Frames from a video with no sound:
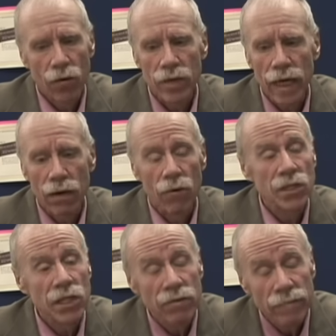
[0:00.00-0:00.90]
Okay, I
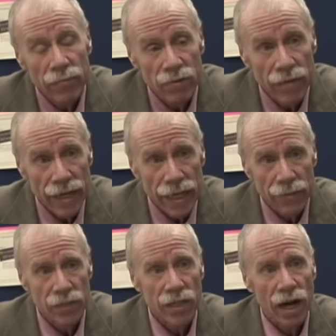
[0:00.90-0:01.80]
want you to remember my
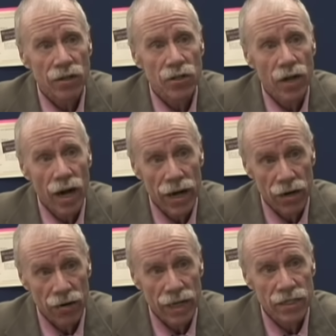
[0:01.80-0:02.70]
name. It's Dr.
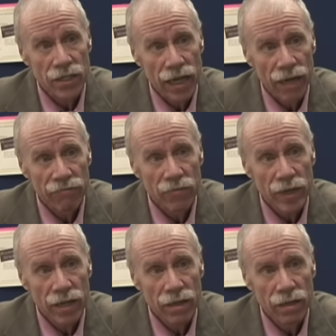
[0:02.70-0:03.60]
Heyer. Can you say it for me?